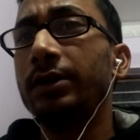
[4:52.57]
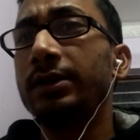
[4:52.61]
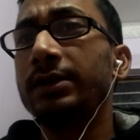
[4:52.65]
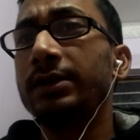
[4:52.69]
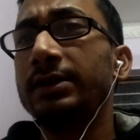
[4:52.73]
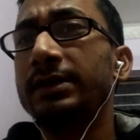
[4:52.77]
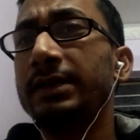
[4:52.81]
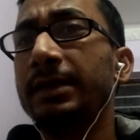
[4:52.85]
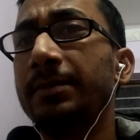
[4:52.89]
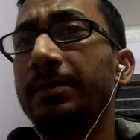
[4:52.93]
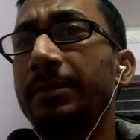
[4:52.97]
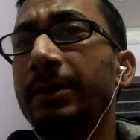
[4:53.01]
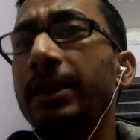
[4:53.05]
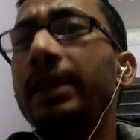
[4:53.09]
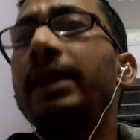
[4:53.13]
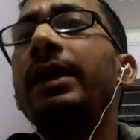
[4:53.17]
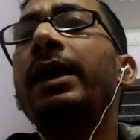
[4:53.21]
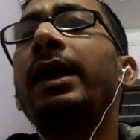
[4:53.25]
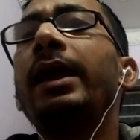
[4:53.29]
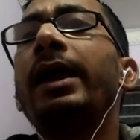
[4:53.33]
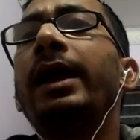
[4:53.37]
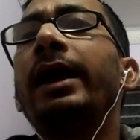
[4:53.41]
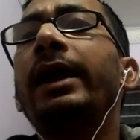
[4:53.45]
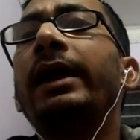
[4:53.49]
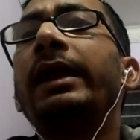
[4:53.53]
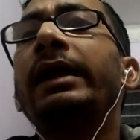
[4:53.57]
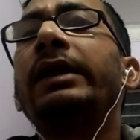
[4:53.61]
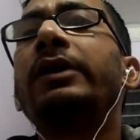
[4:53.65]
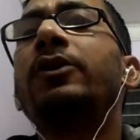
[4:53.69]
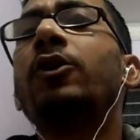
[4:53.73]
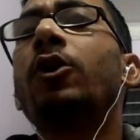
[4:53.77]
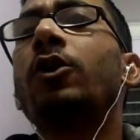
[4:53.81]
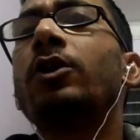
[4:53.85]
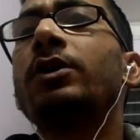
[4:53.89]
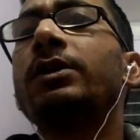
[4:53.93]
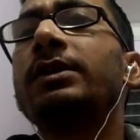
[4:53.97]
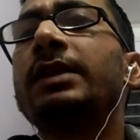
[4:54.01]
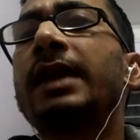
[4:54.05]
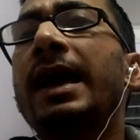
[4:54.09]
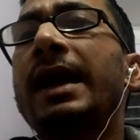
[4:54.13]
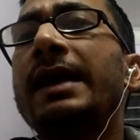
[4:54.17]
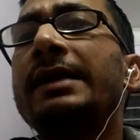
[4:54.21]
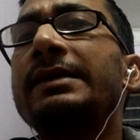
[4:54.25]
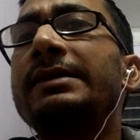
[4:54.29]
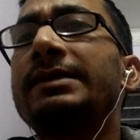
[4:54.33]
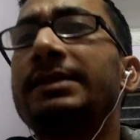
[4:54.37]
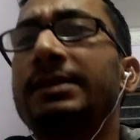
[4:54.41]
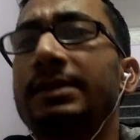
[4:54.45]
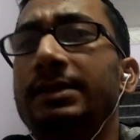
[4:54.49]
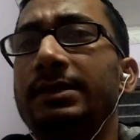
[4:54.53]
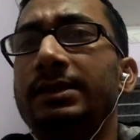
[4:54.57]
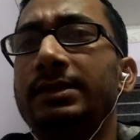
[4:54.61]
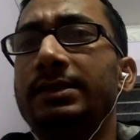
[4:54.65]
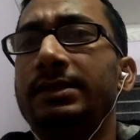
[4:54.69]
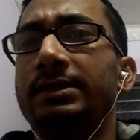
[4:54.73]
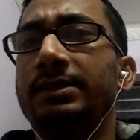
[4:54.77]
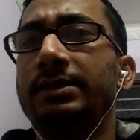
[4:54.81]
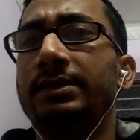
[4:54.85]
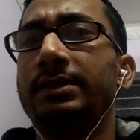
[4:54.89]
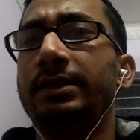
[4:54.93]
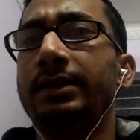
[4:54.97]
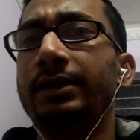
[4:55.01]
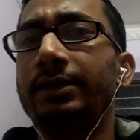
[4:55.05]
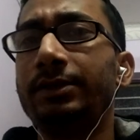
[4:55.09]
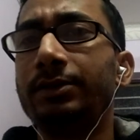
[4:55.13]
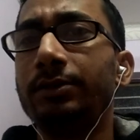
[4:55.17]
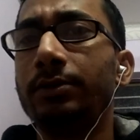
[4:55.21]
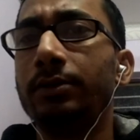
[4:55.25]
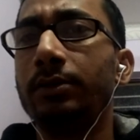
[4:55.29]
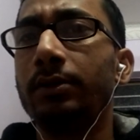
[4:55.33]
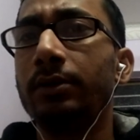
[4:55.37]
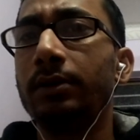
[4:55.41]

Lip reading: Simply recognize the answer, right?